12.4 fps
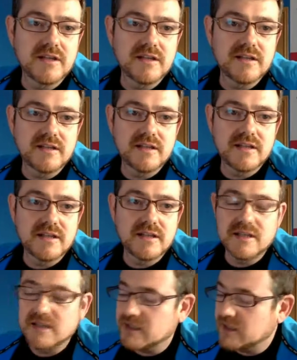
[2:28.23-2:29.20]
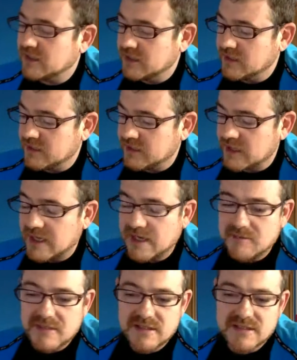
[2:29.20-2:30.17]
in the
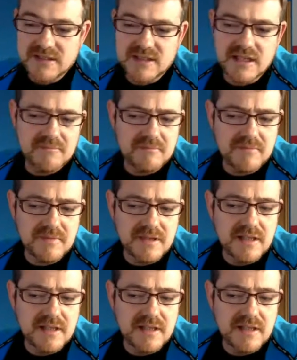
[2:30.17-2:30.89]
Elements team.